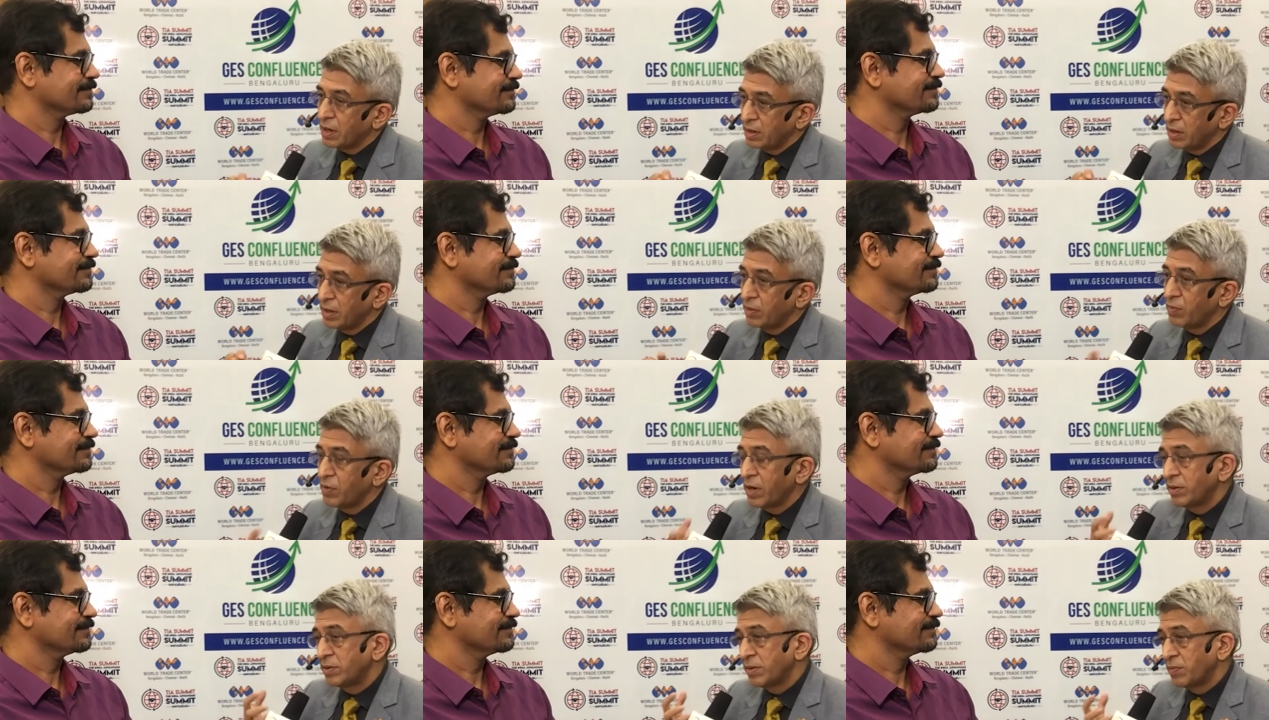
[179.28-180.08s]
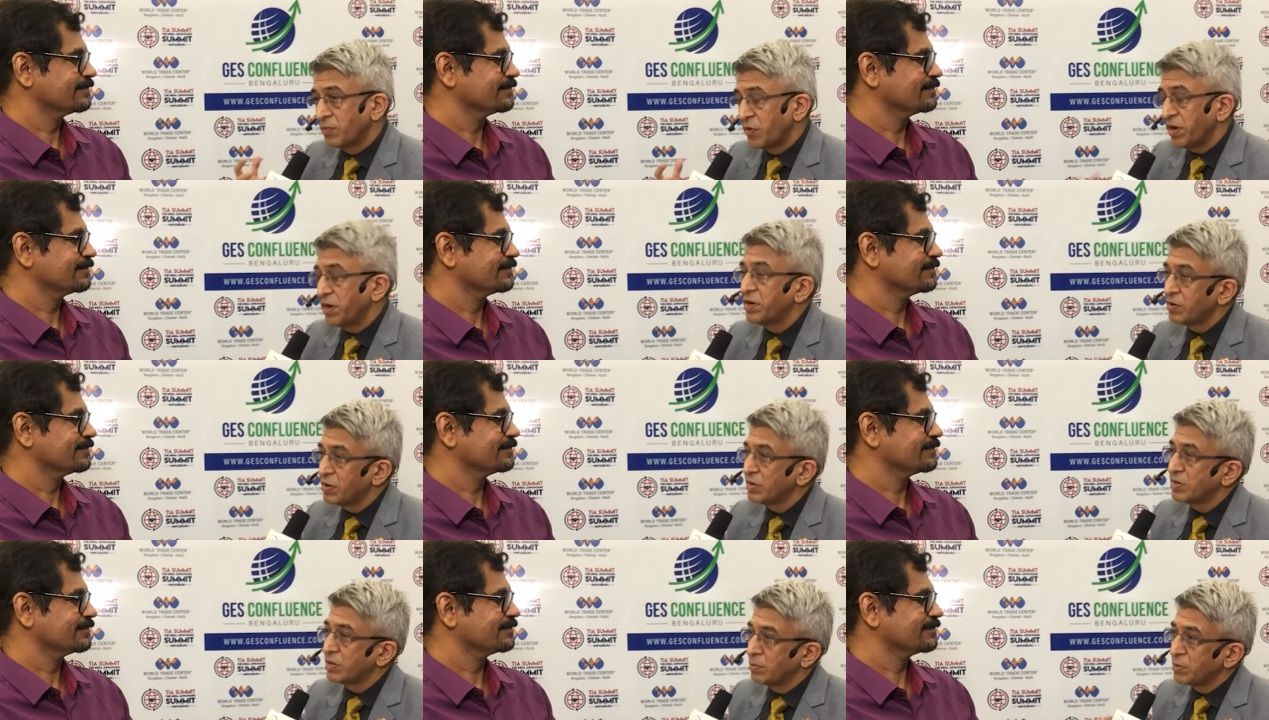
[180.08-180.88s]
Speaker 1: think we had some very
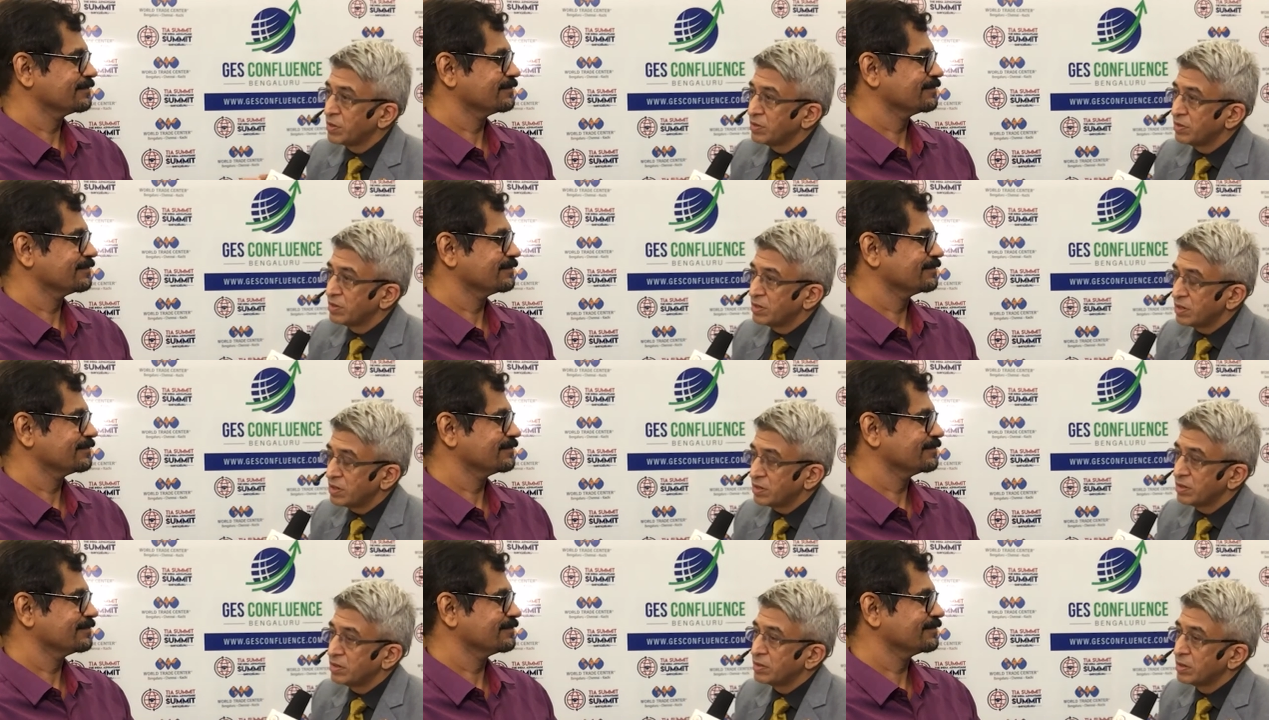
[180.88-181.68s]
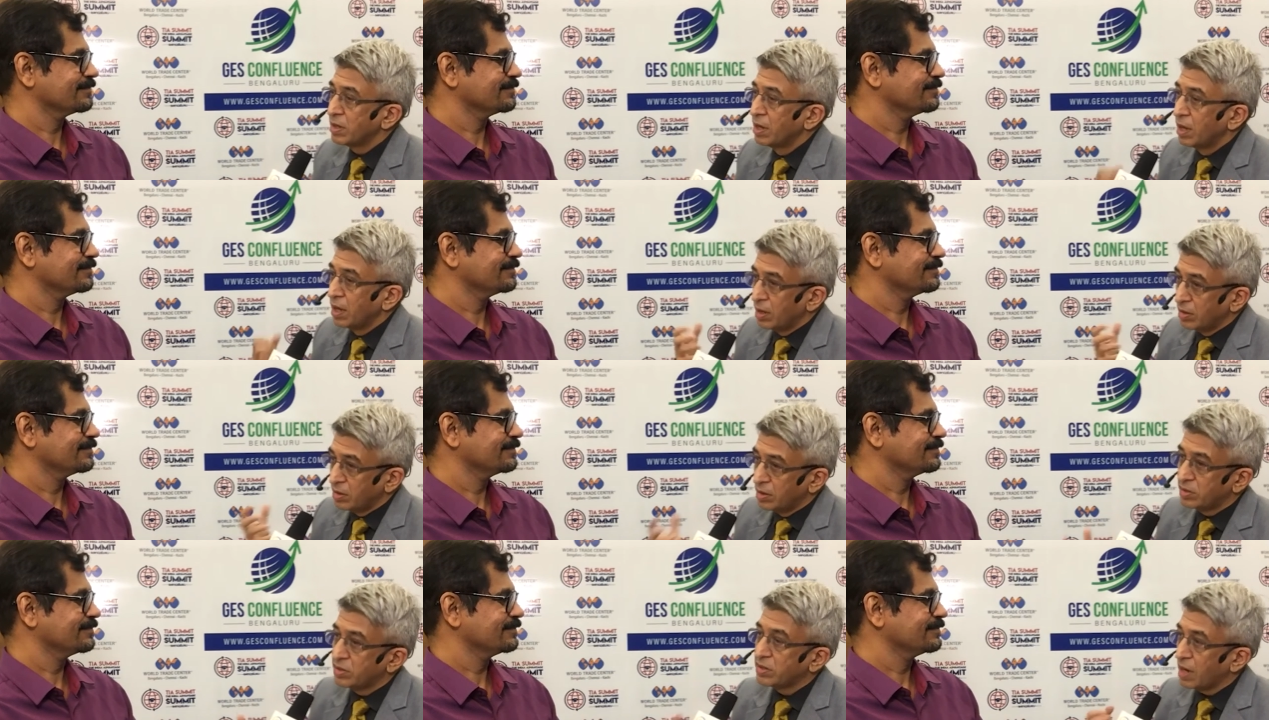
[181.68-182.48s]
interesting presentations.
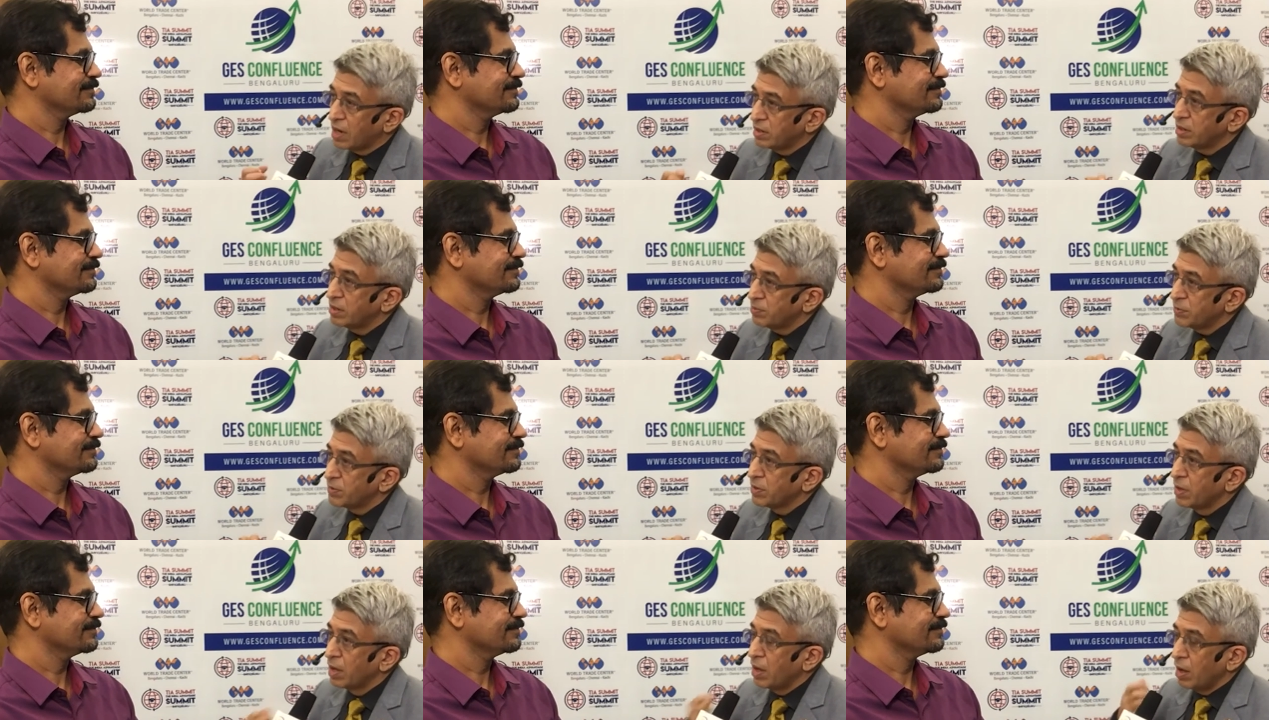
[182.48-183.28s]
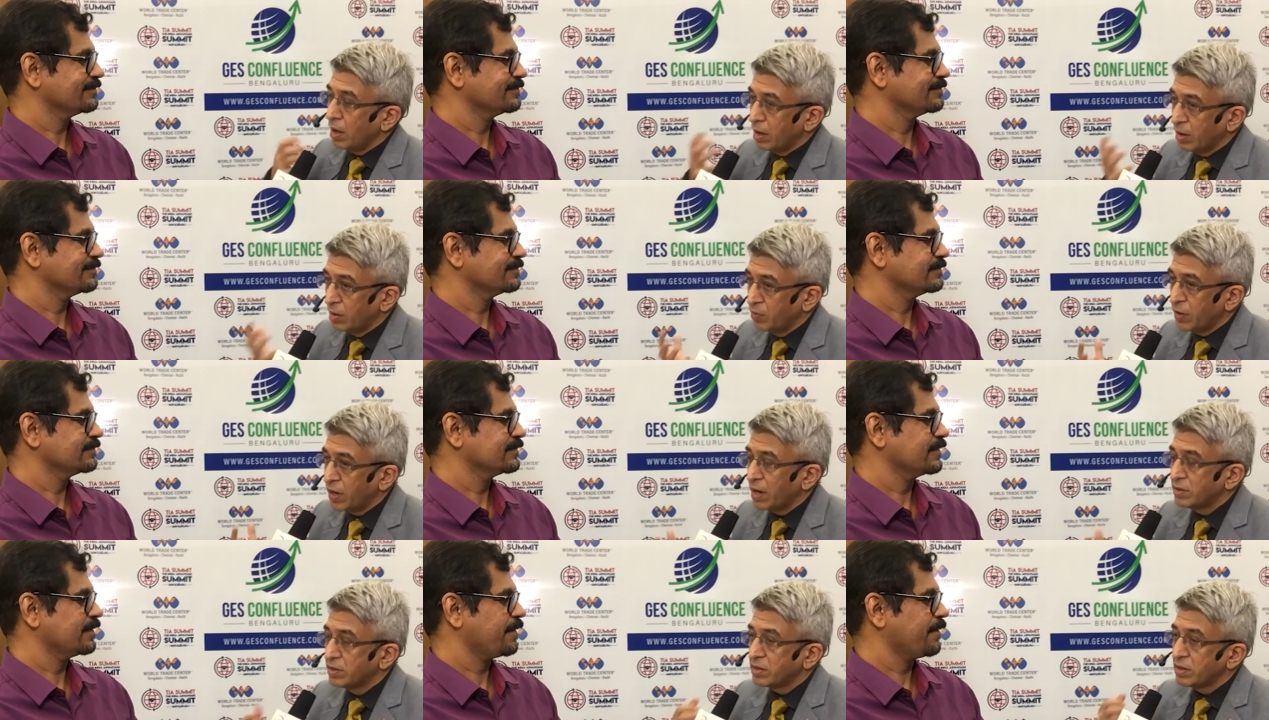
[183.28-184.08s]
The startups, we
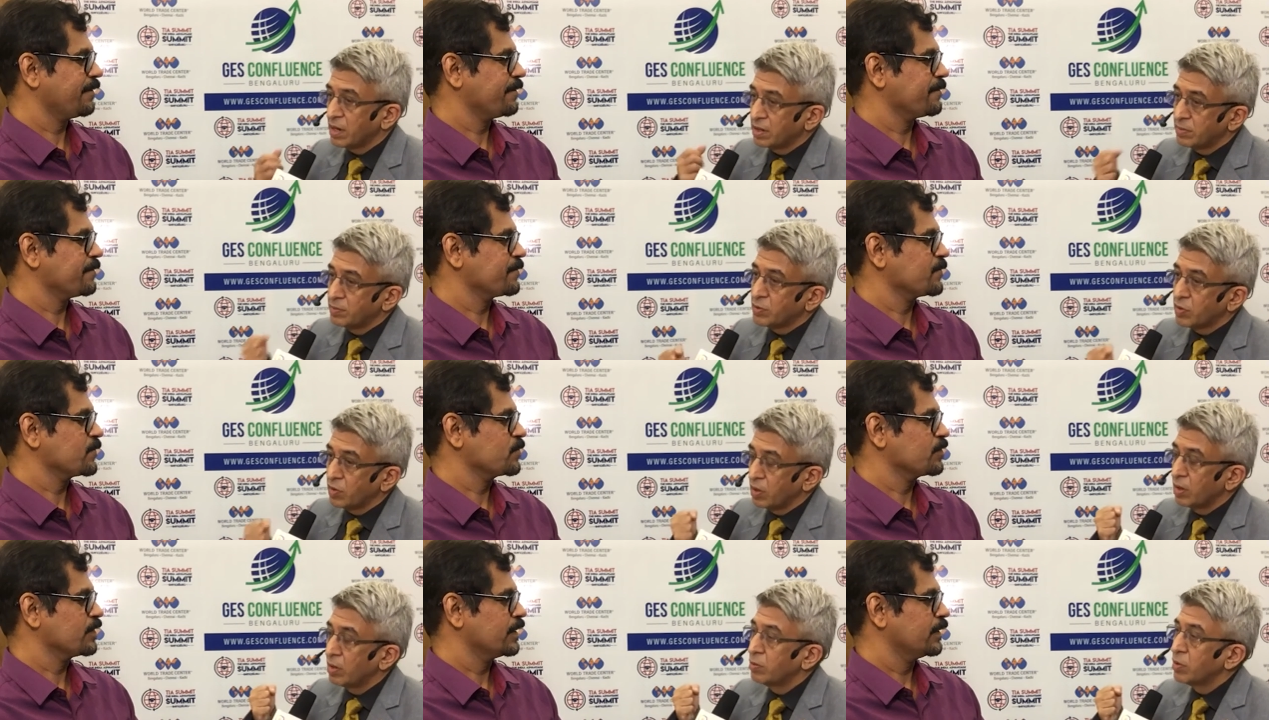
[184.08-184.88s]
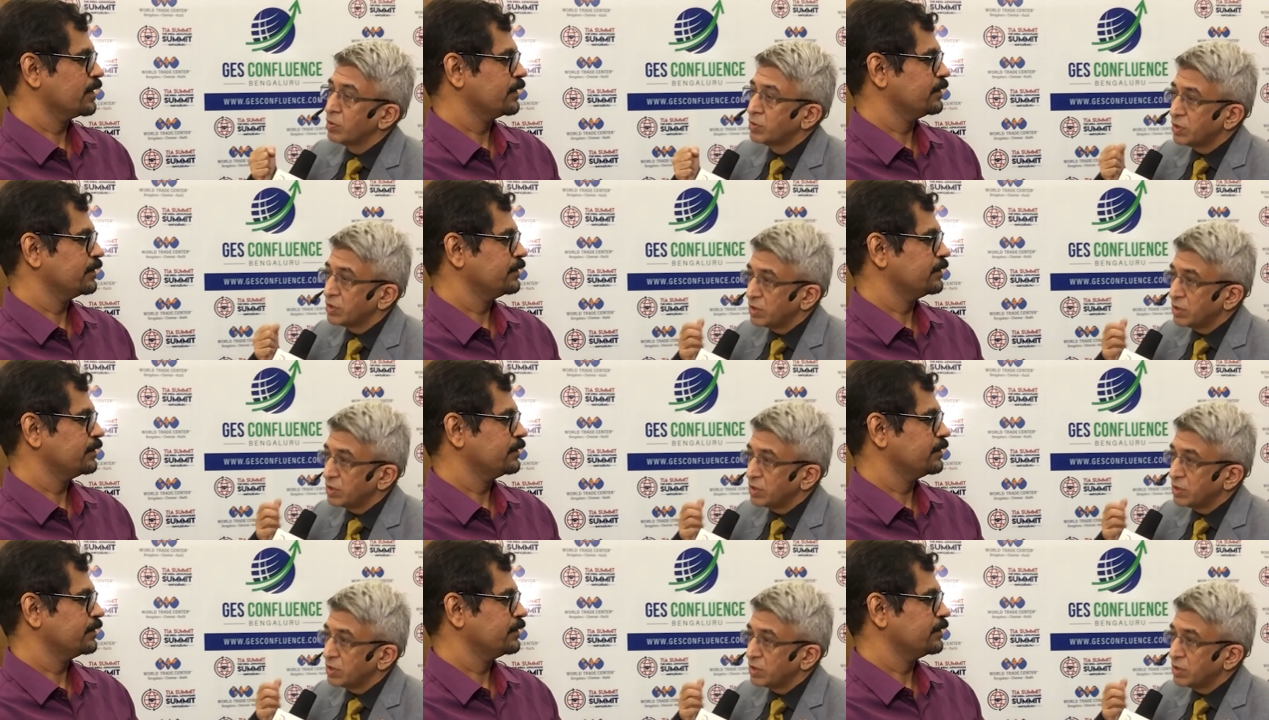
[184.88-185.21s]
had startups talking about